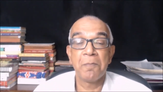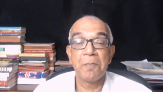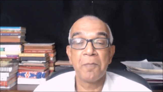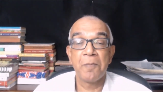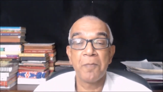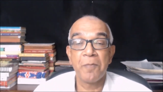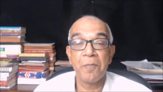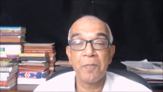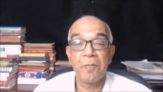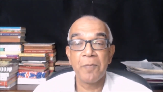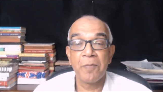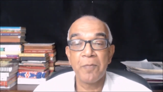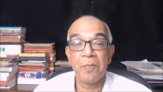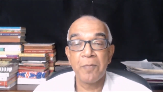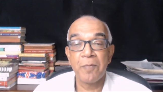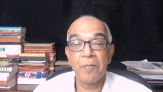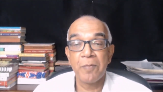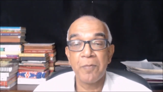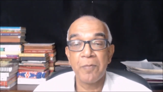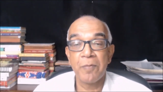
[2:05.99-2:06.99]

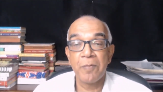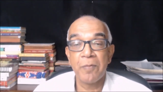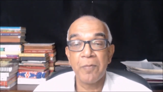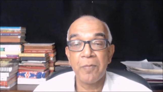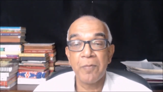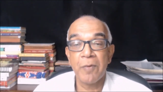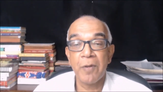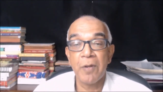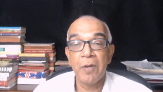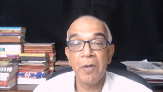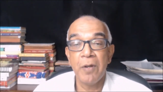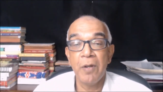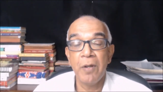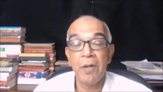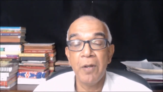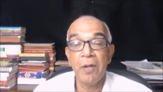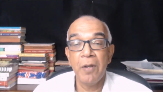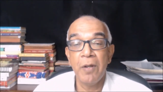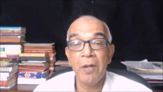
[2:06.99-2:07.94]
Nobody speaks.